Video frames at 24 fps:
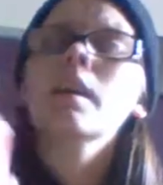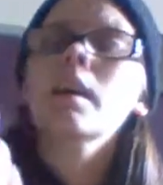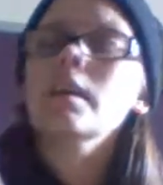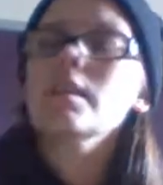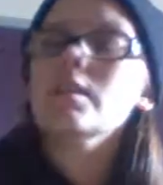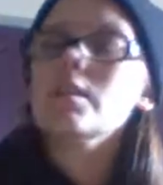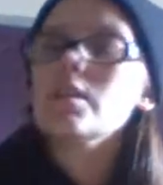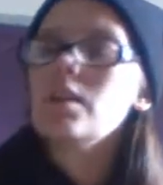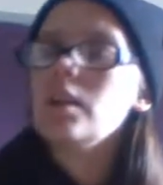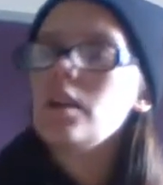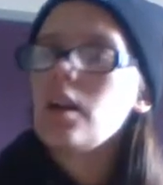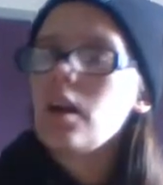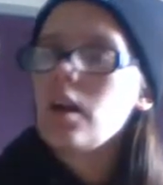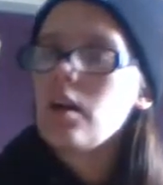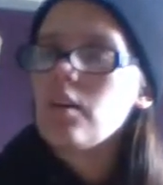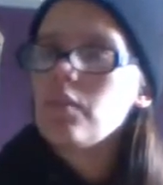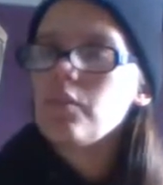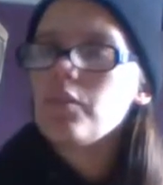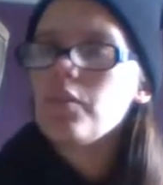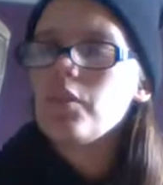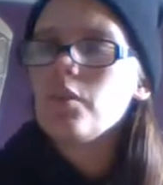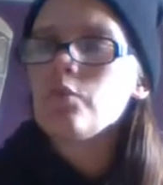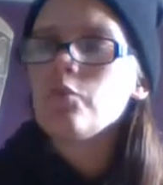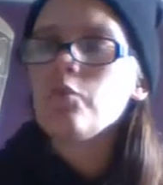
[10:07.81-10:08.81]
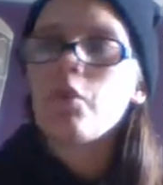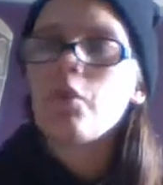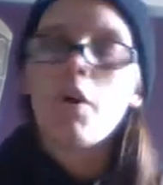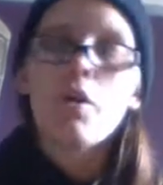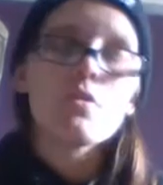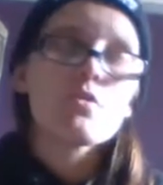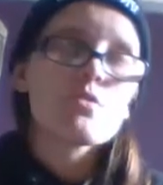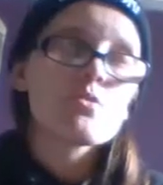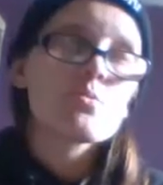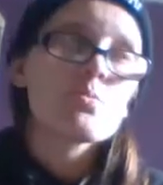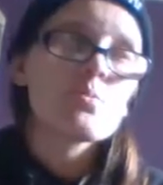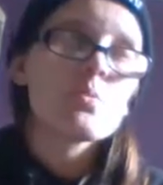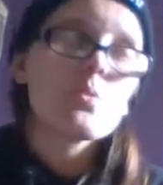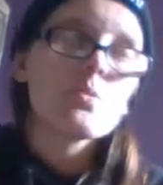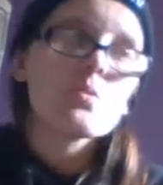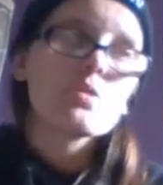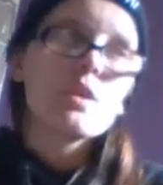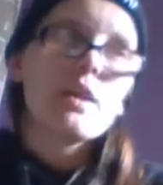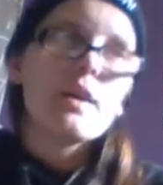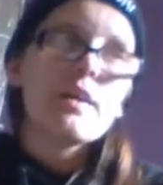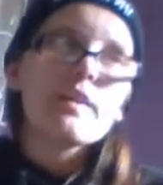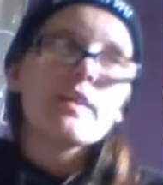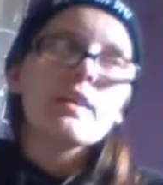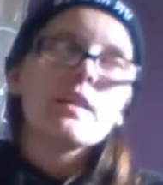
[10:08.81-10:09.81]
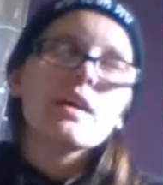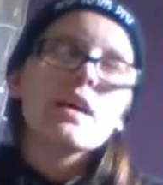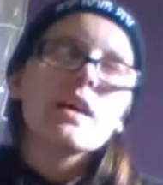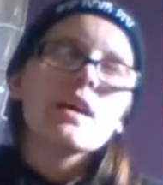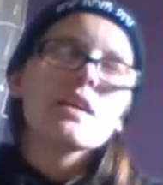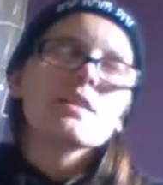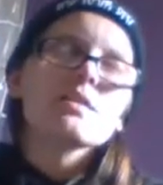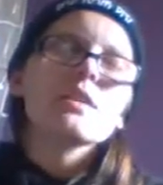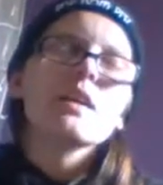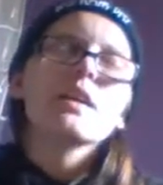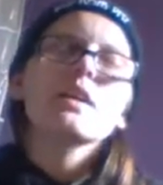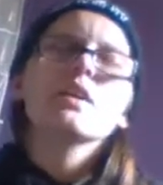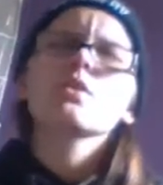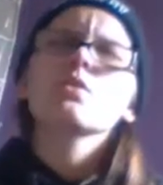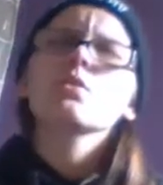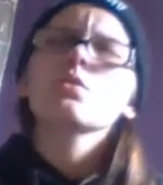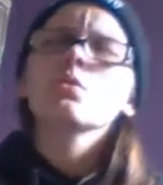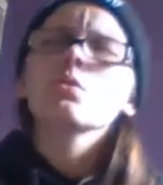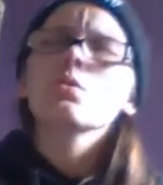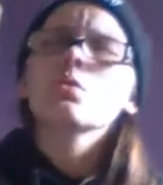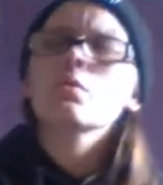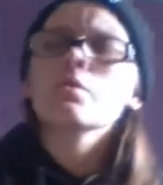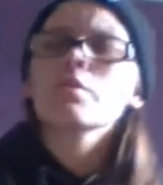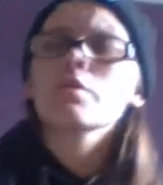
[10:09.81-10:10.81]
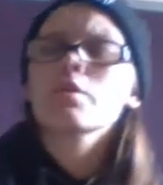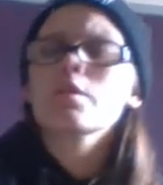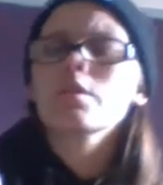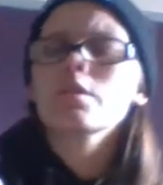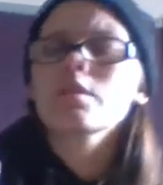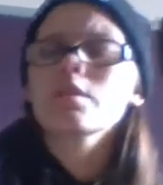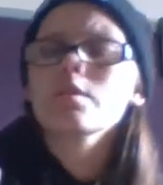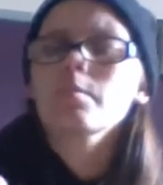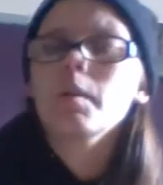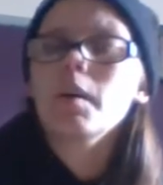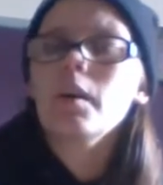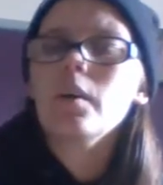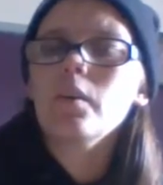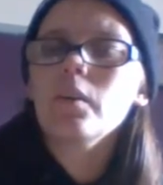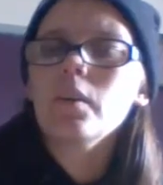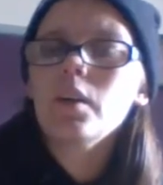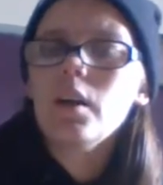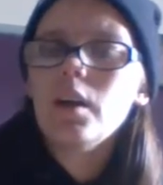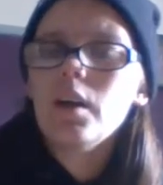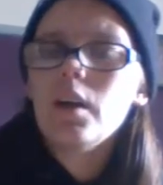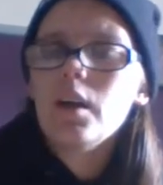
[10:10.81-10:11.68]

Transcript: I love rosewater. I think it has a gorgeous smell.